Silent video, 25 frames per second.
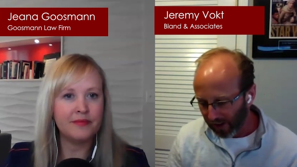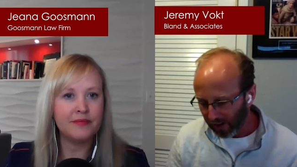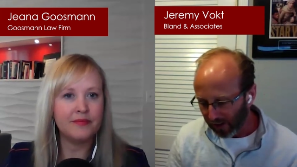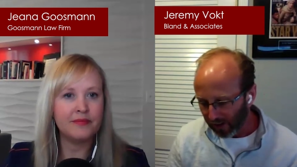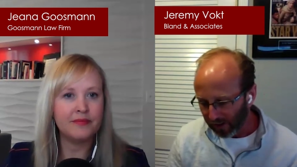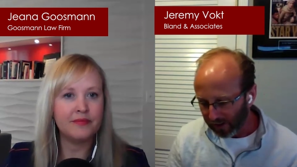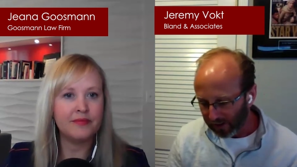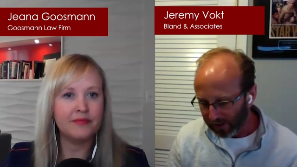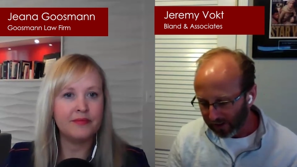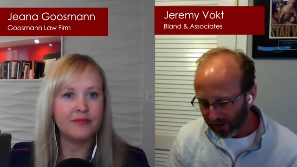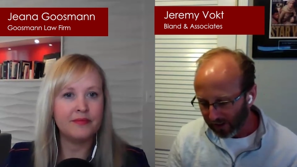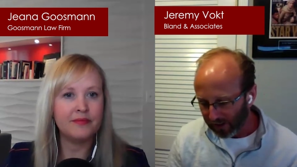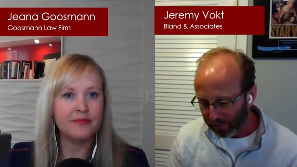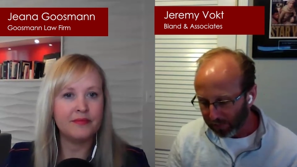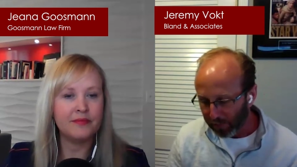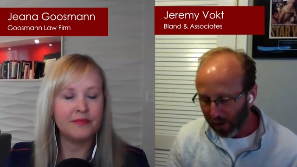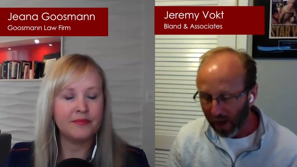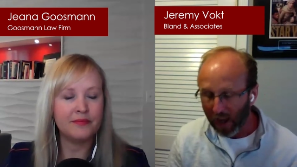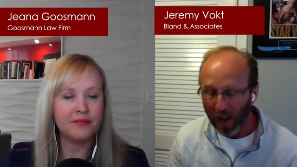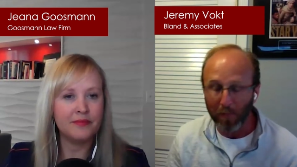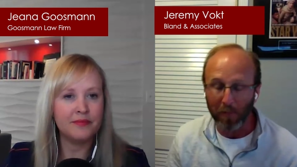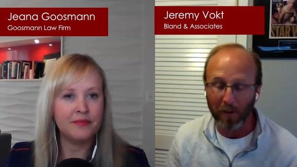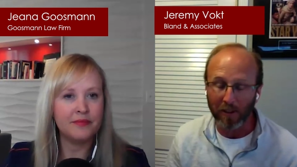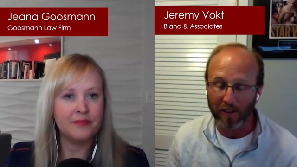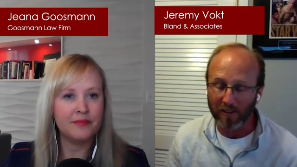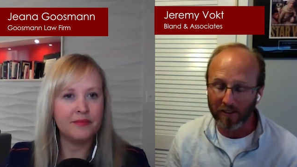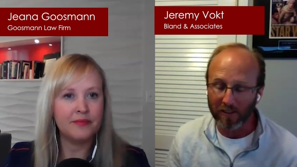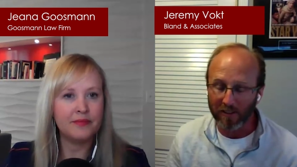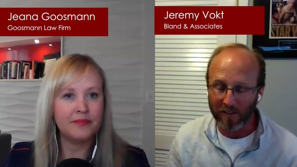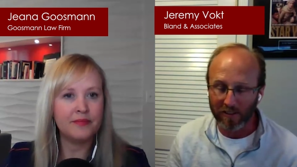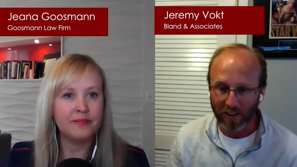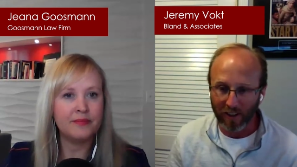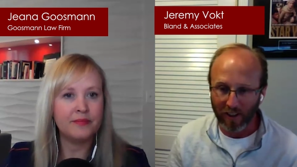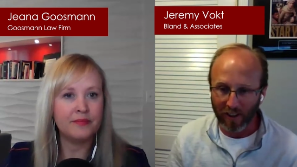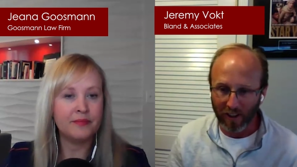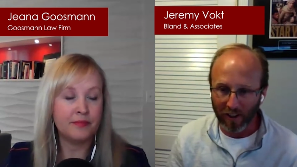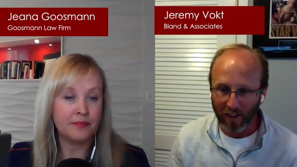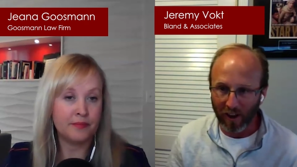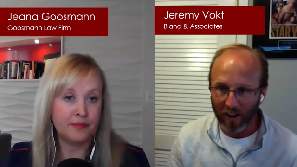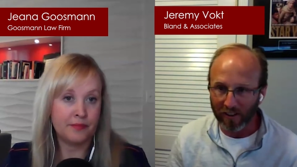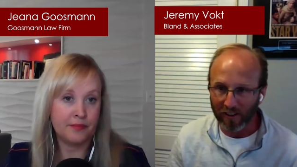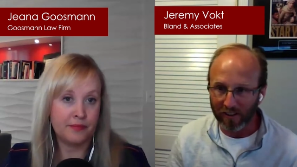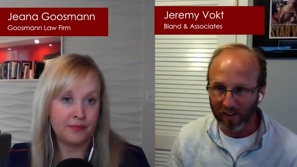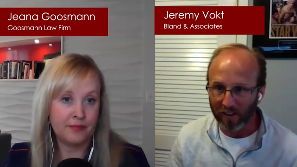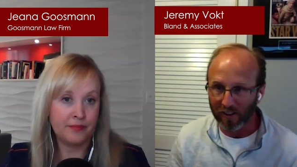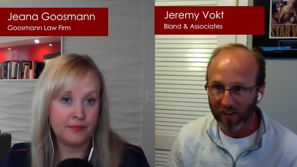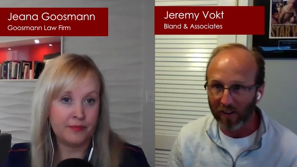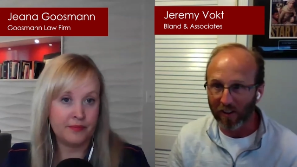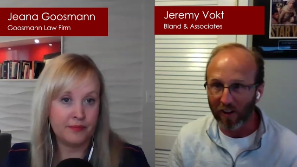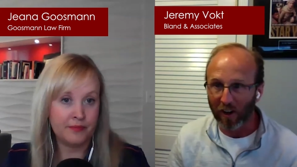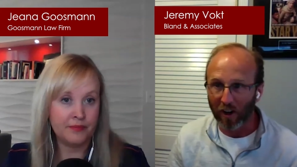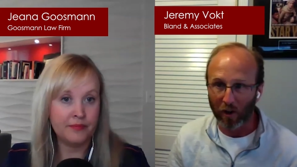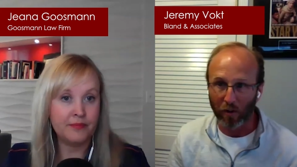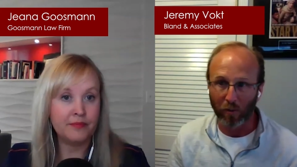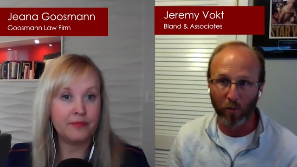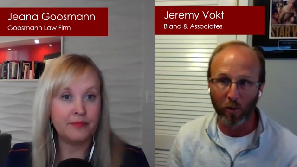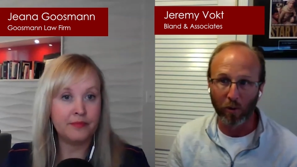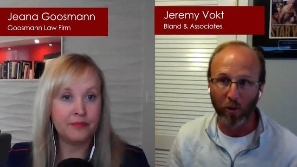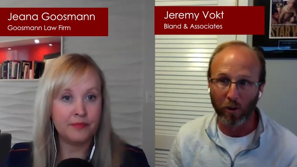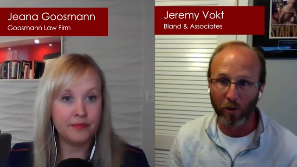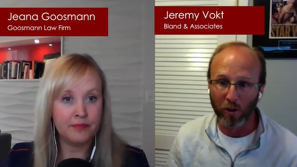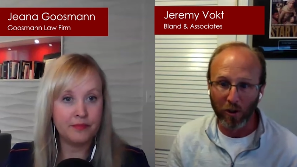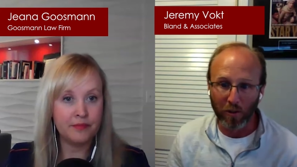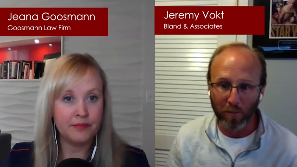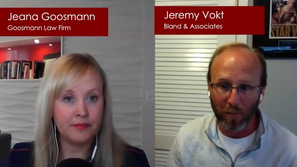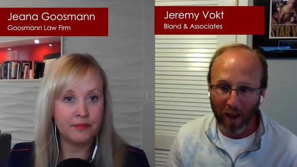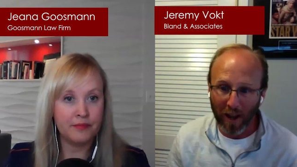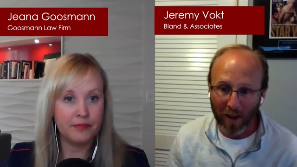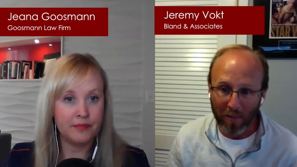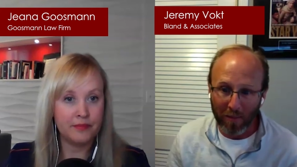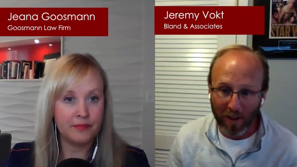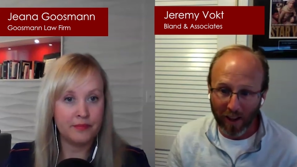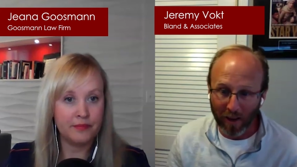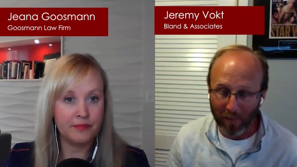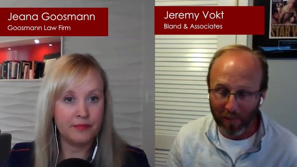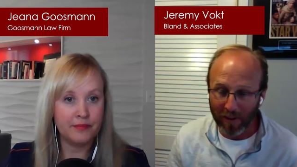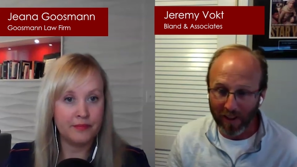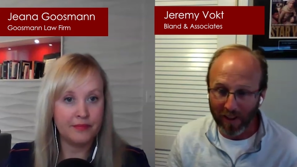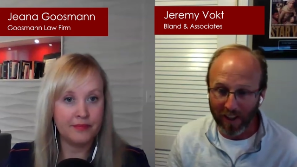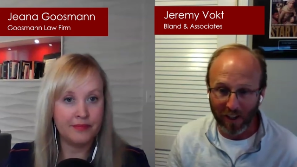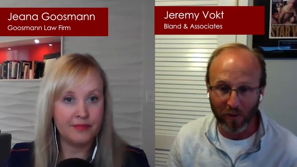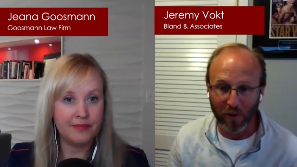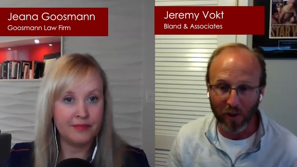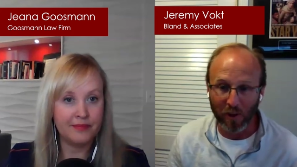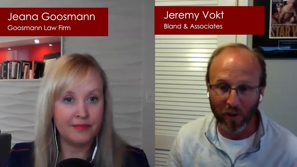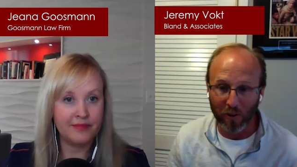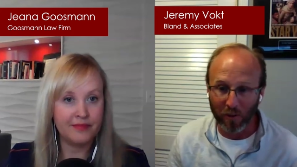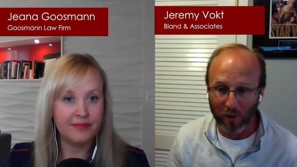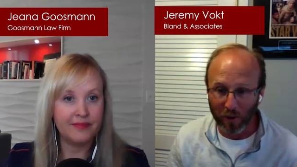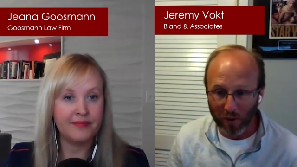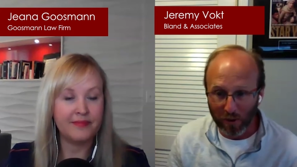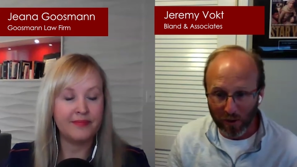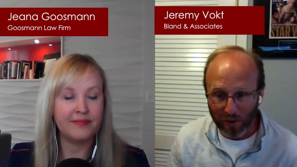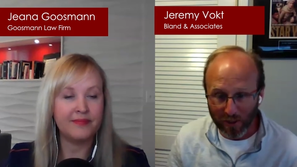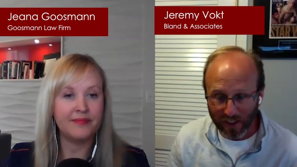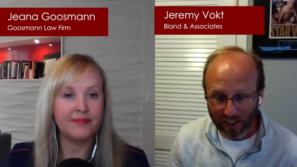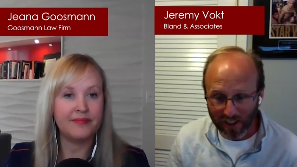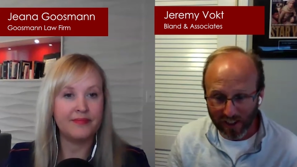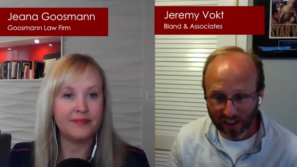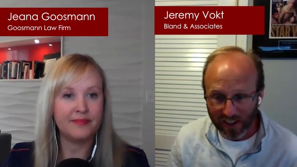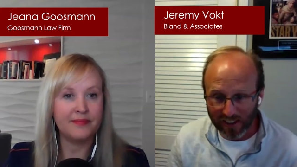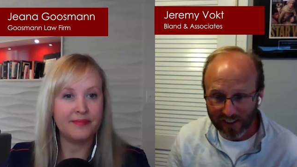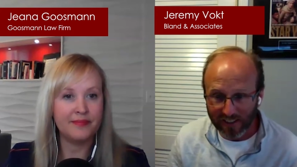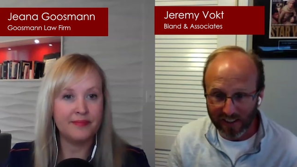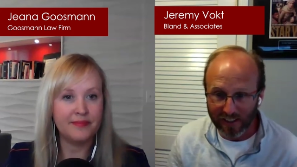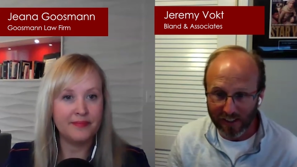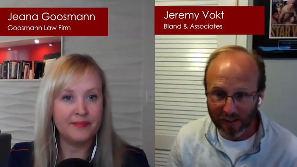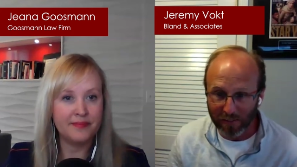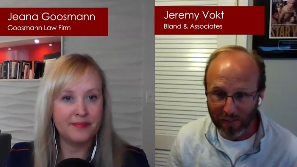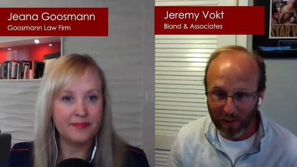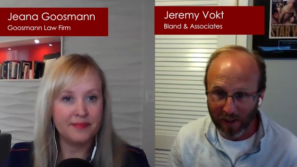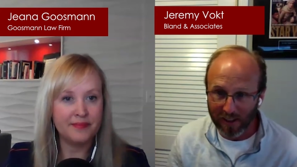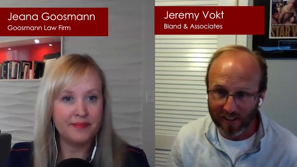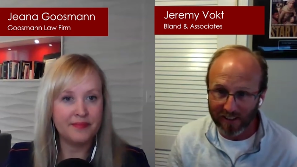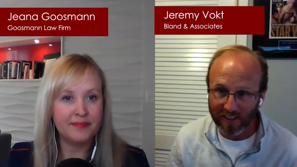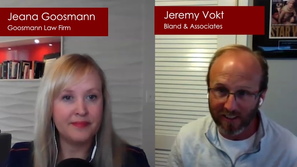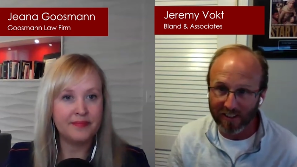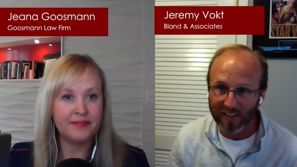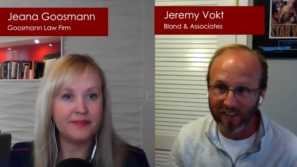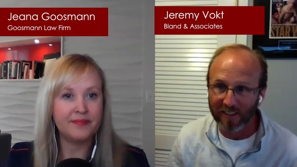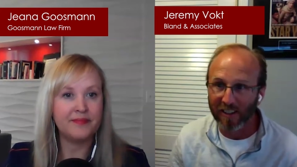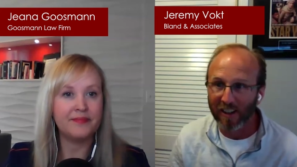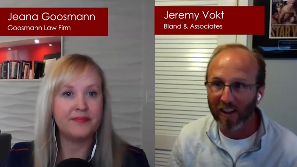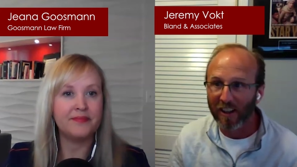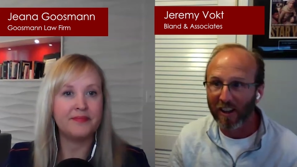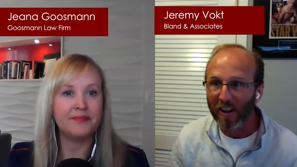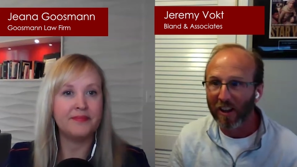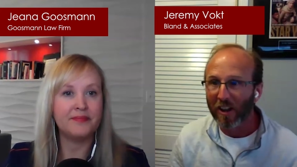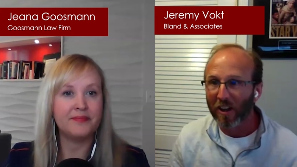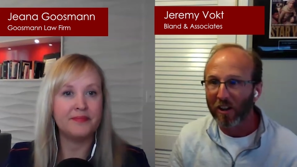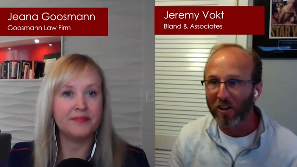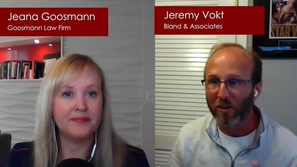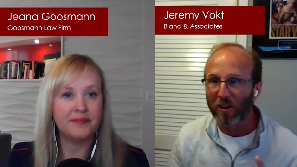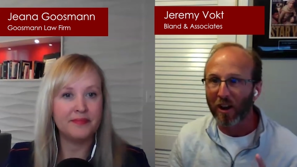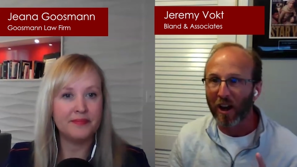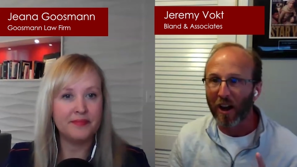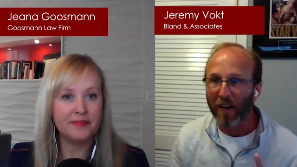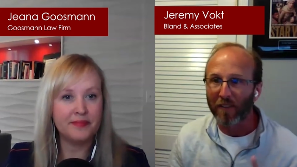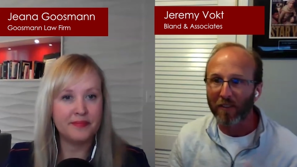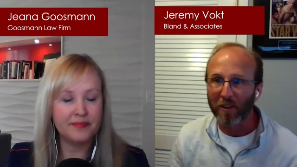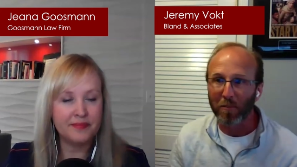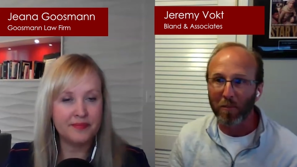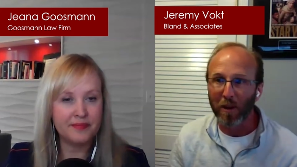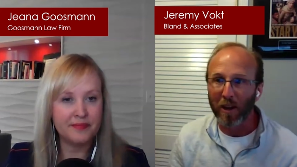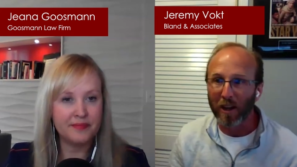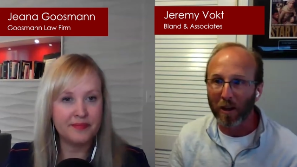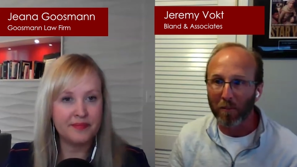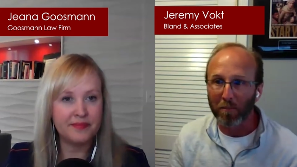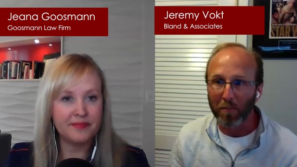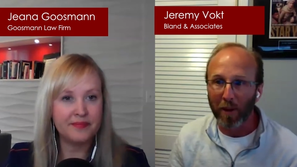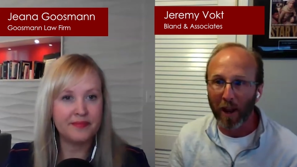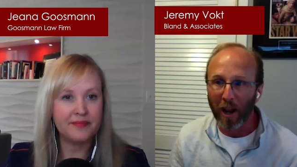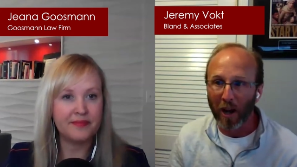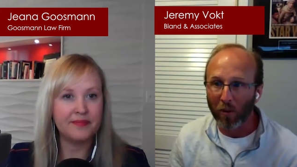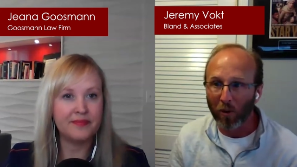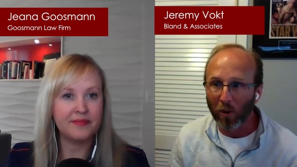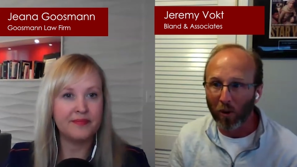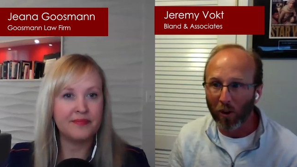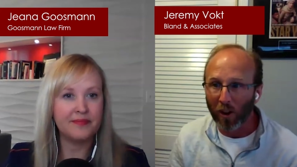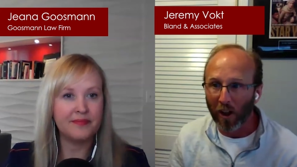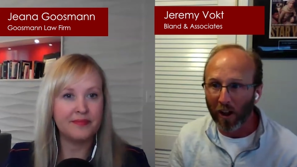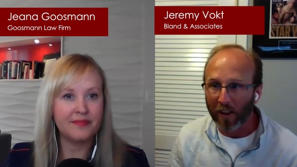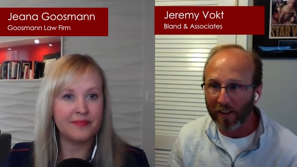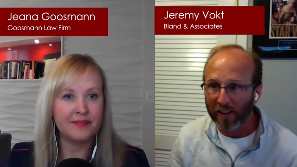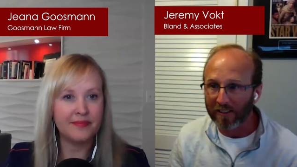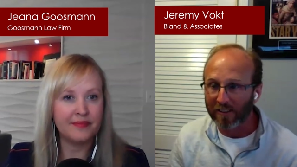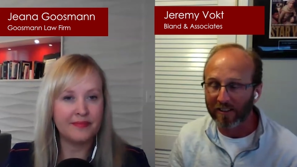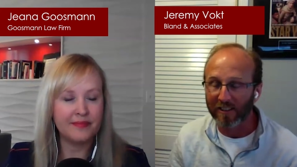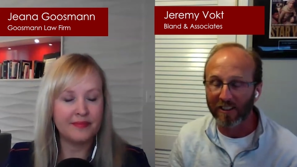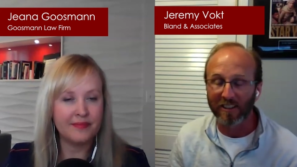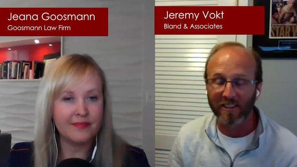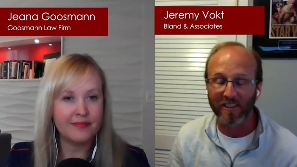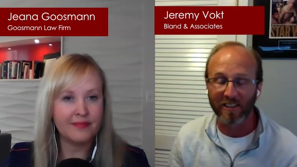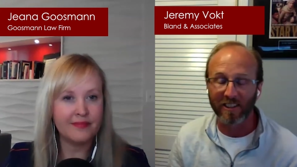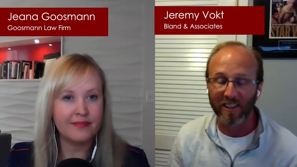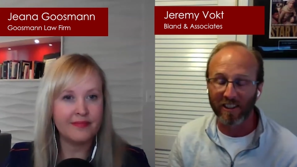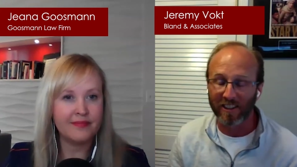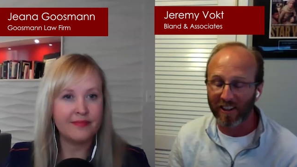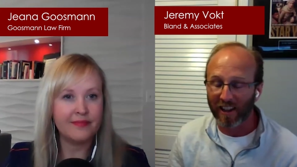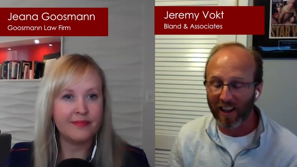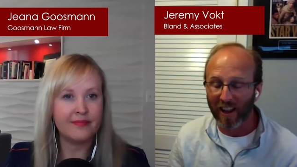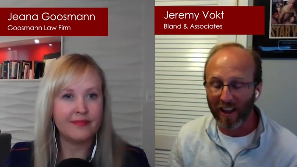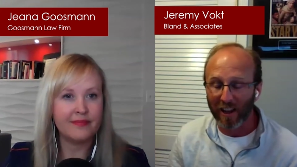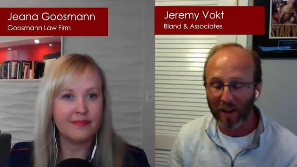Speaker 1: you know, it says payments. I mean, is it accrued payment? I mean, can you accrue things and expenses? Do you have to make a payroll on the sixtieth